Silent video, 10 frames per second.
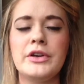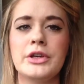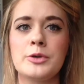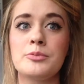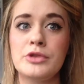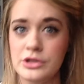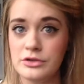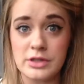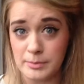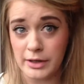good at
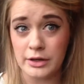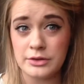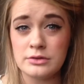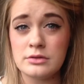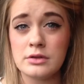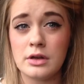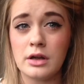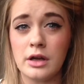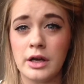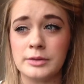producing my own.
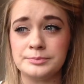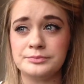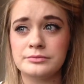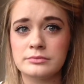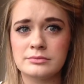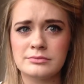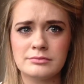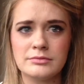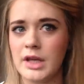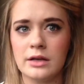
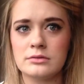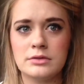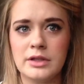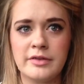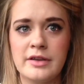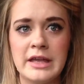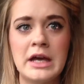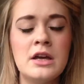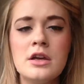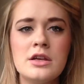Yeah, leave it at
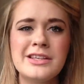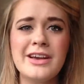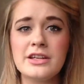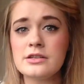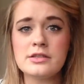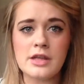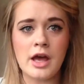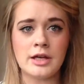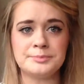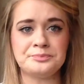that. Science,
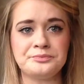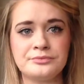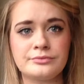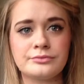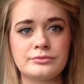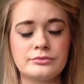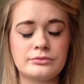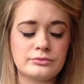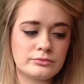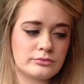I
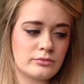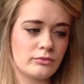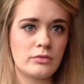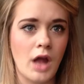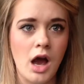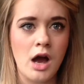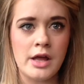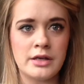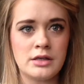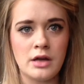
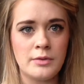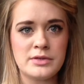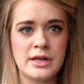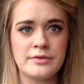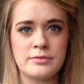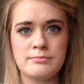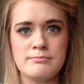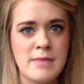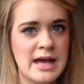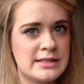was never
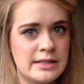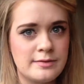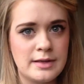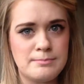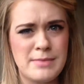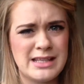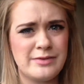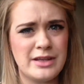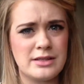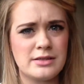massively
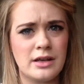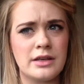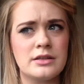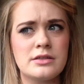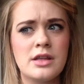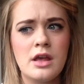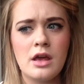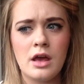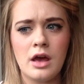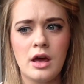into science.
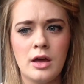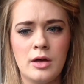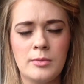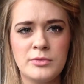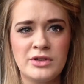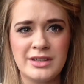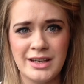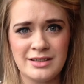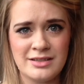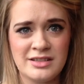Not
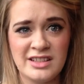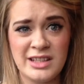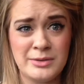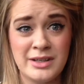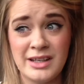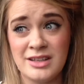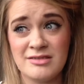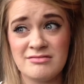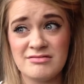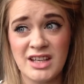against it
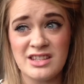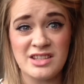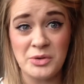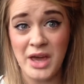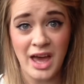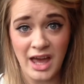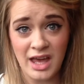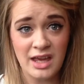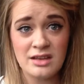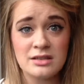anyway. It's
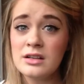okay.